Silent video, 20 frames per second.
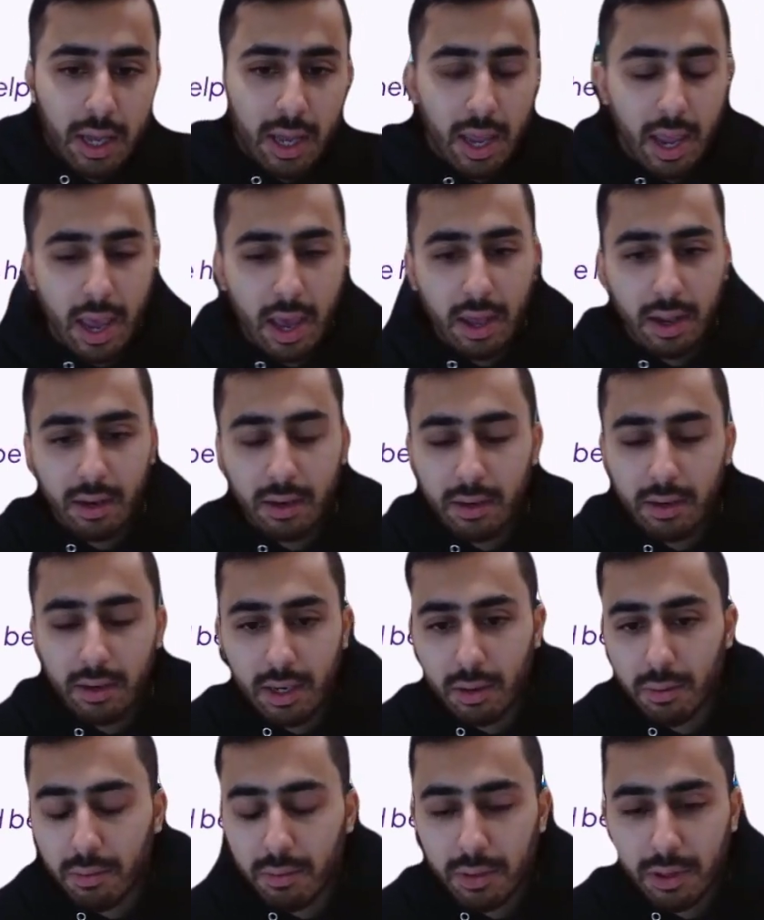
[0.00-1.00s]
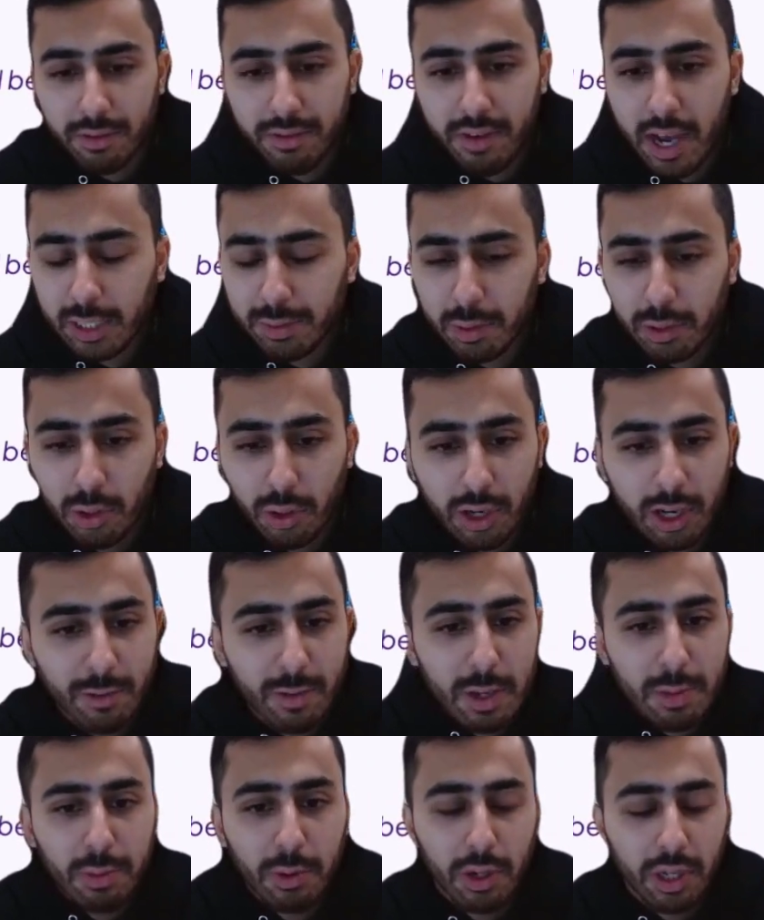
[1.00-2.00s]
And the vast majority of
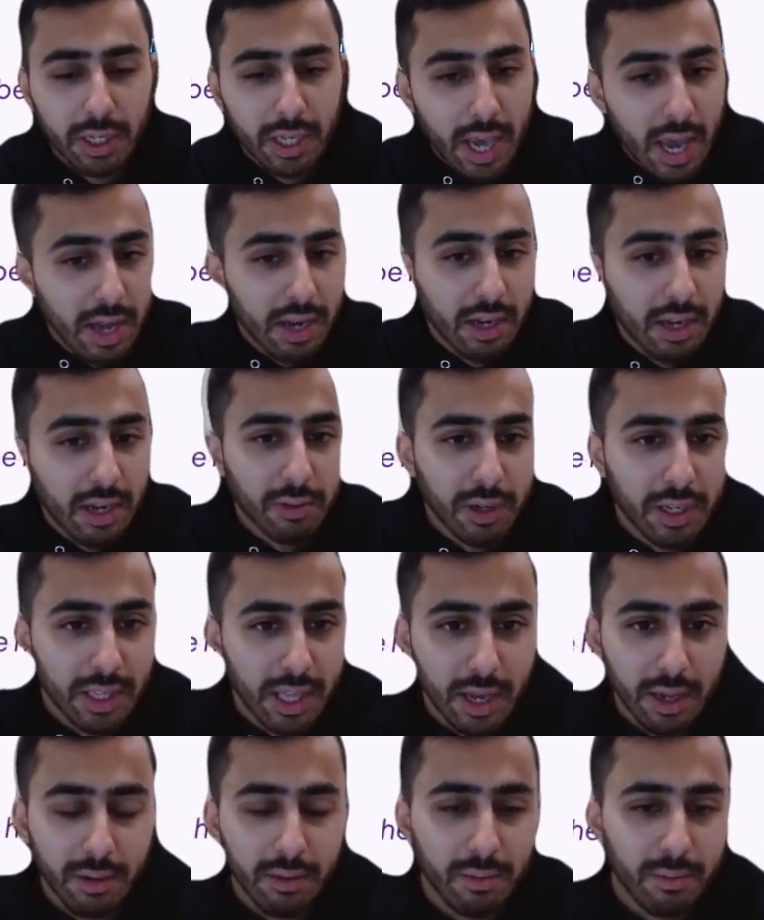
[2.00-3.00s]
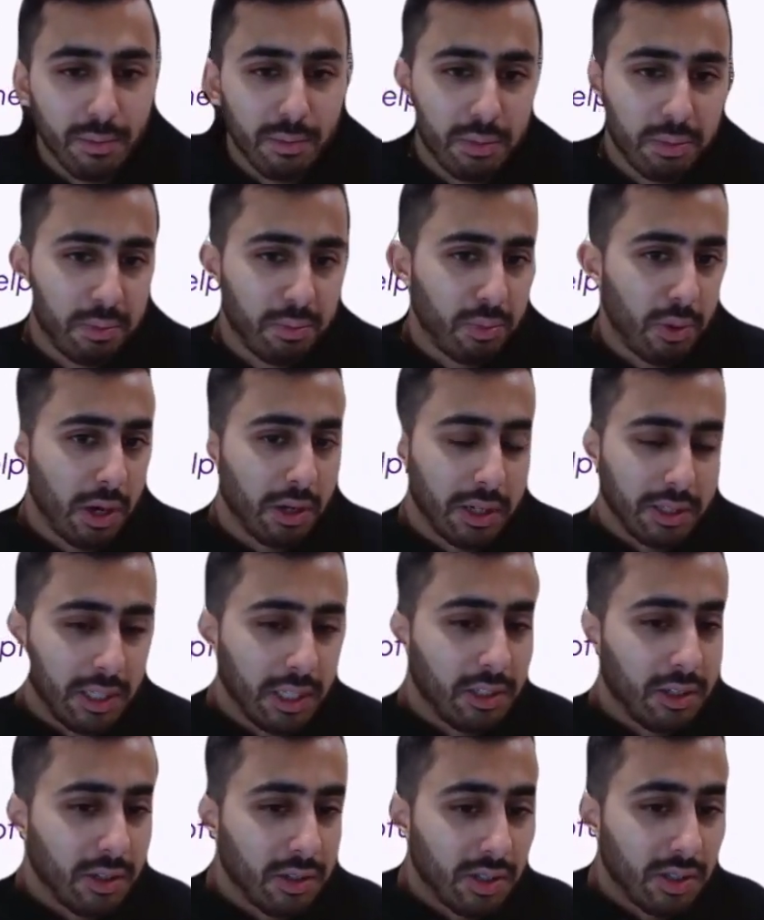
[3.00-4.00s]
people, again, agree that
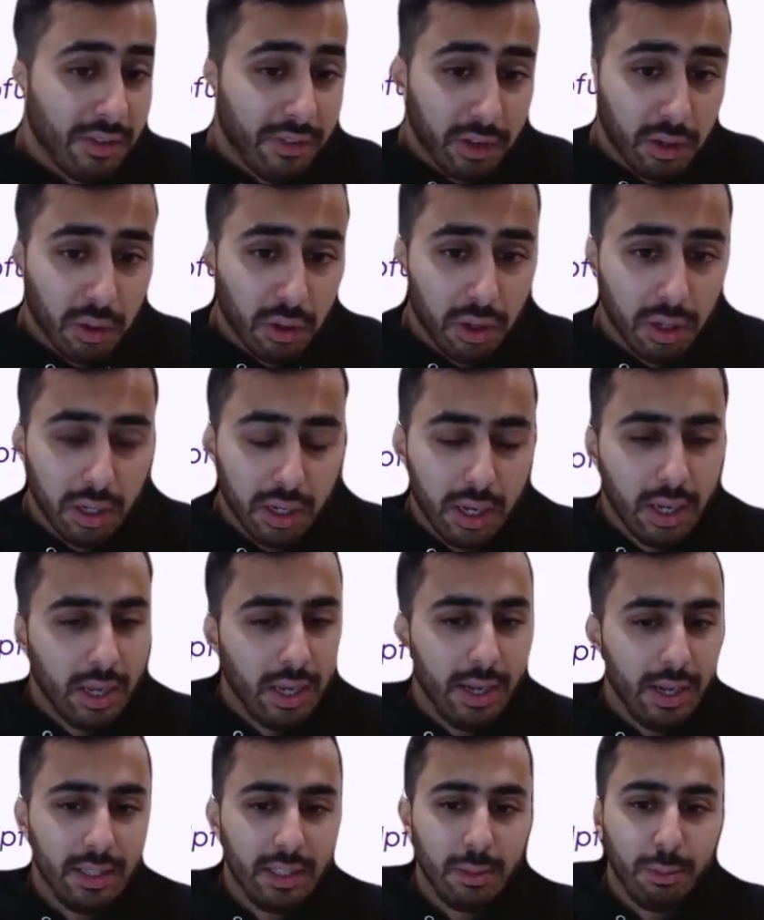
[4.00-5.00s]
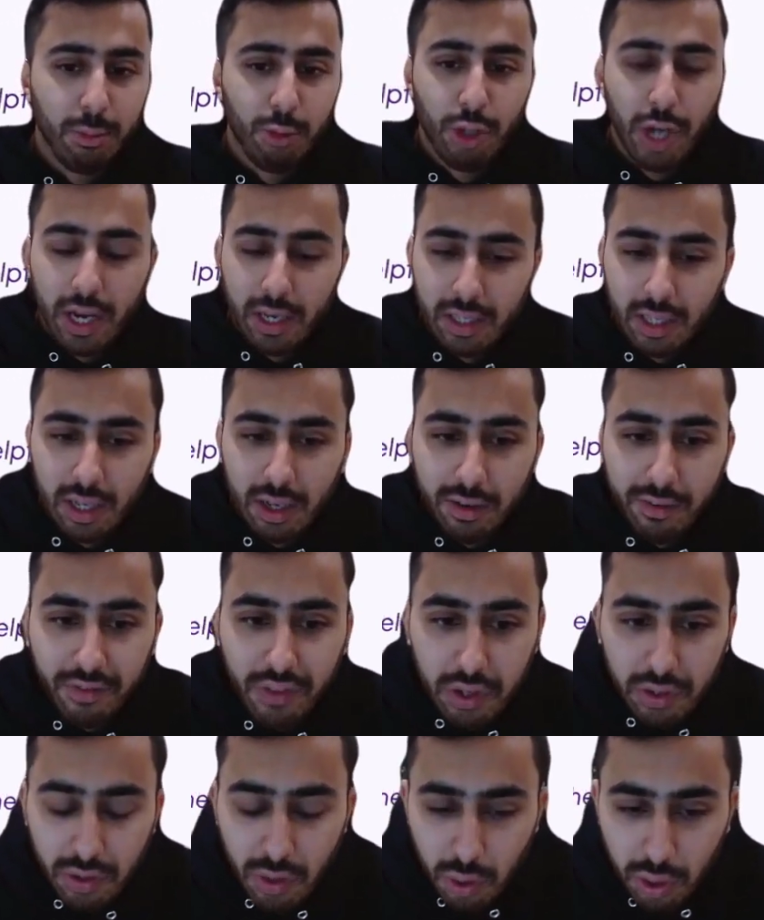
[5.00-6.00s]
prioritization is difficult, it's subjective,
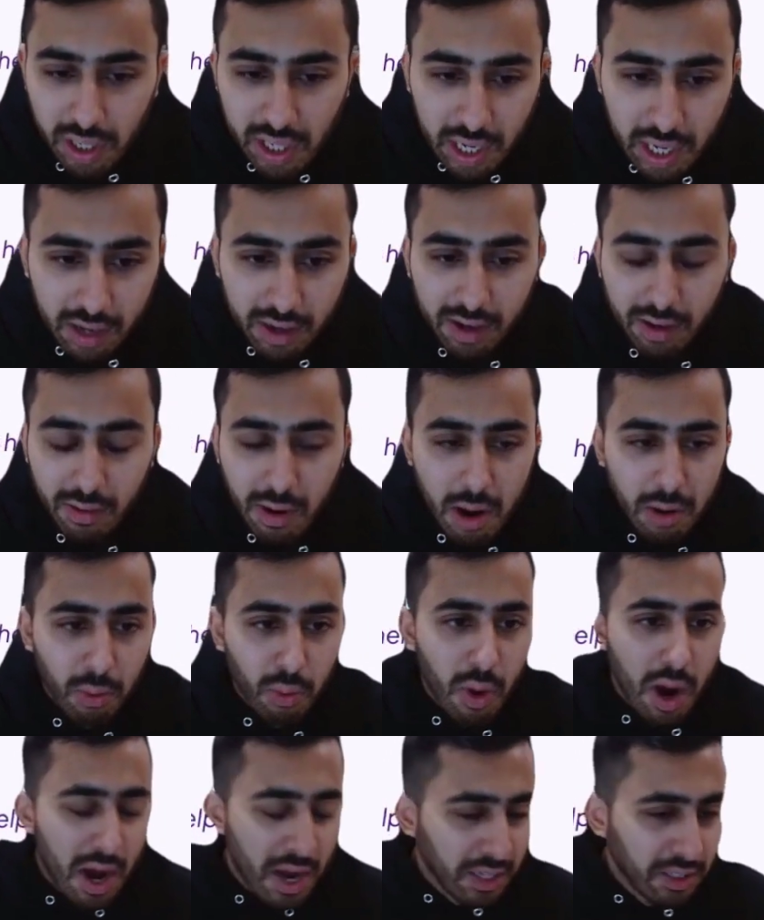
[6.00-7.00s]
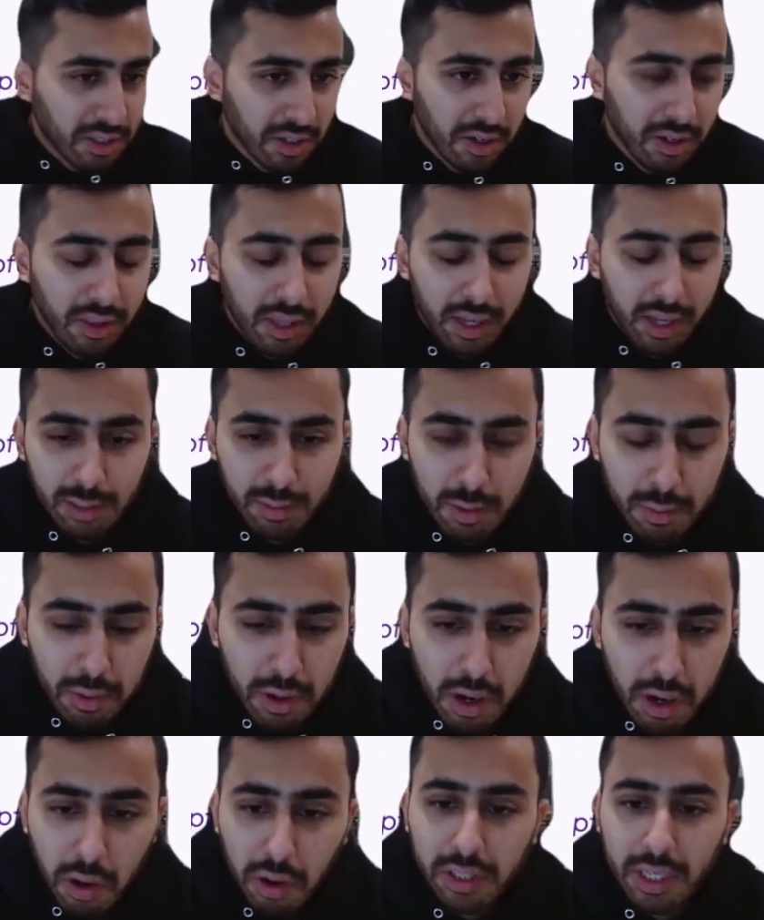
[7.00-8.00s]
there's no clarity around why a certain thing has been
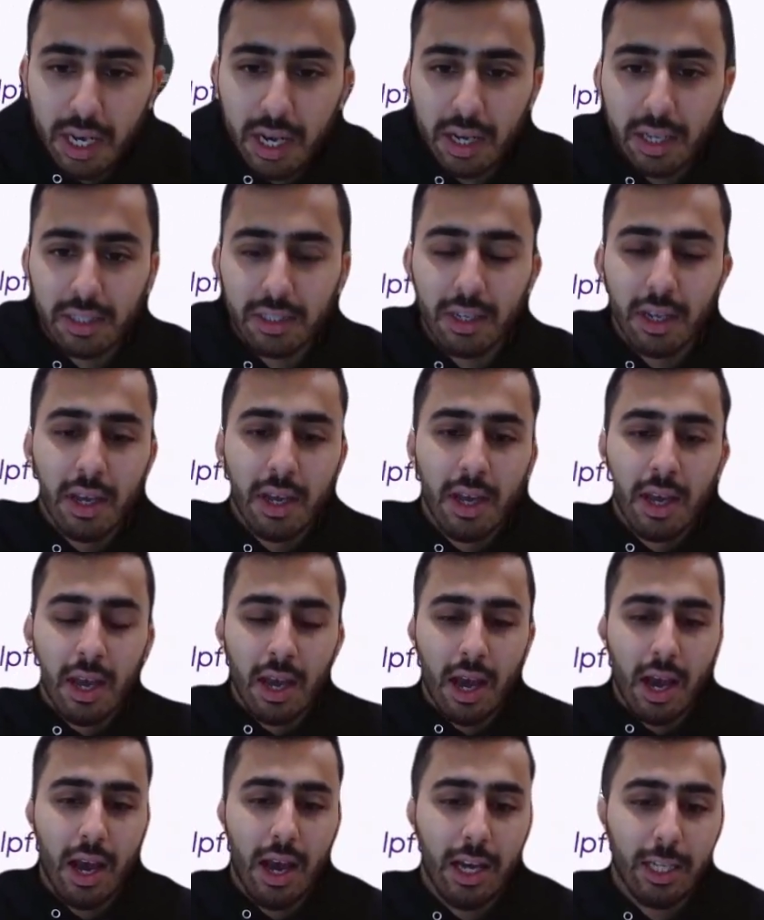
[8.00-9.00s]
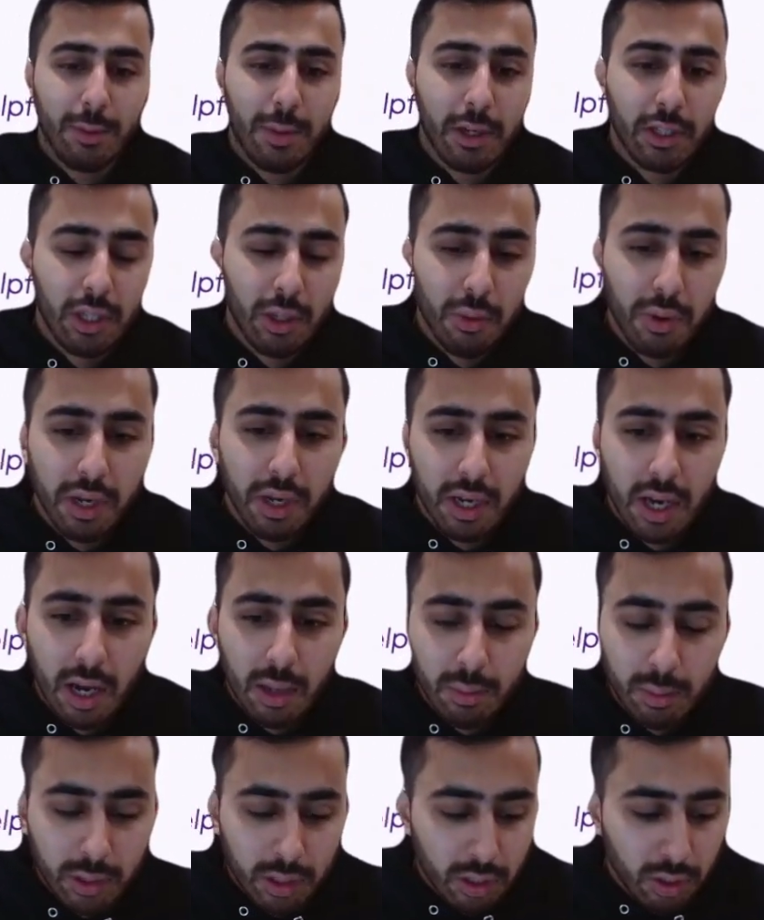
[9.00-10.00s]
prioritized, especially when it
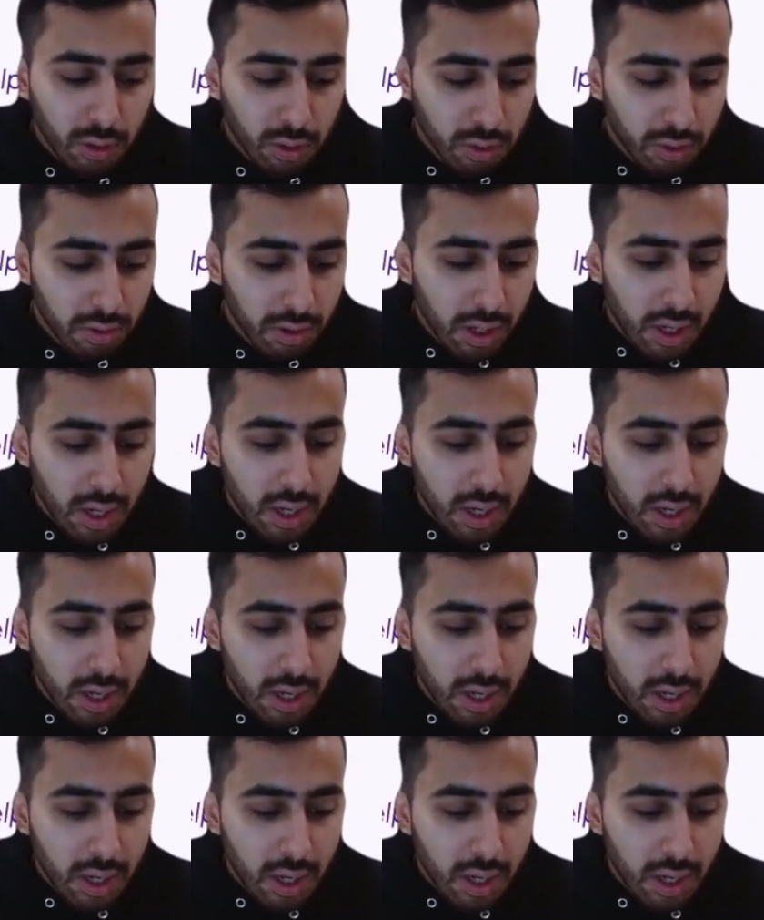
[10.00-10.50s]
comes to